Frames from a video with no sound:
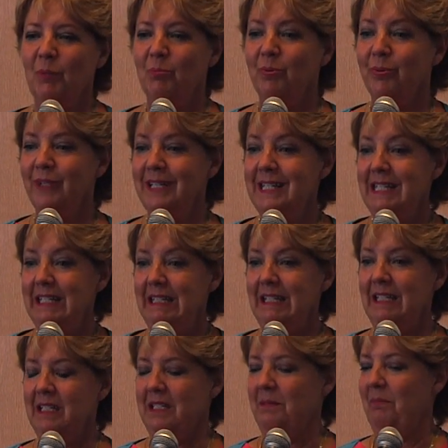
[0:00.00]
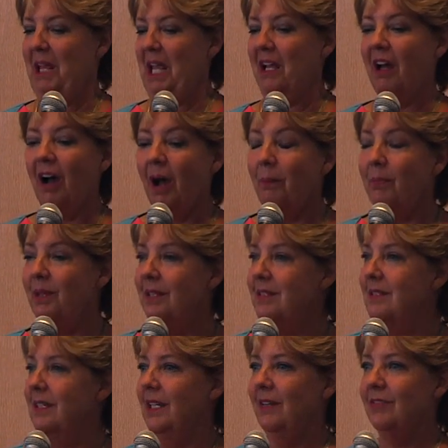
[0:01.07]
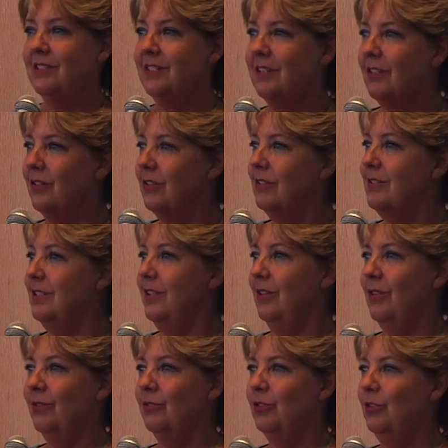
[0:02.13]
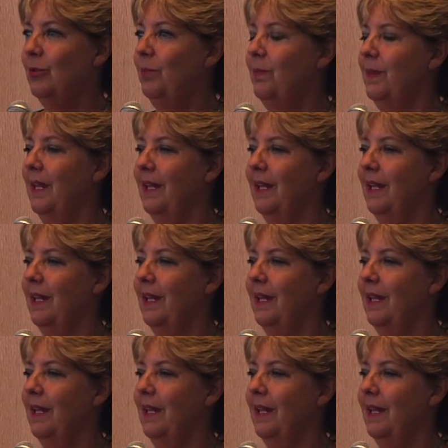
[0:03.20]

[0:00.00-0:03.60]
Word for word: print it and make copies and give it to the girls and youth group,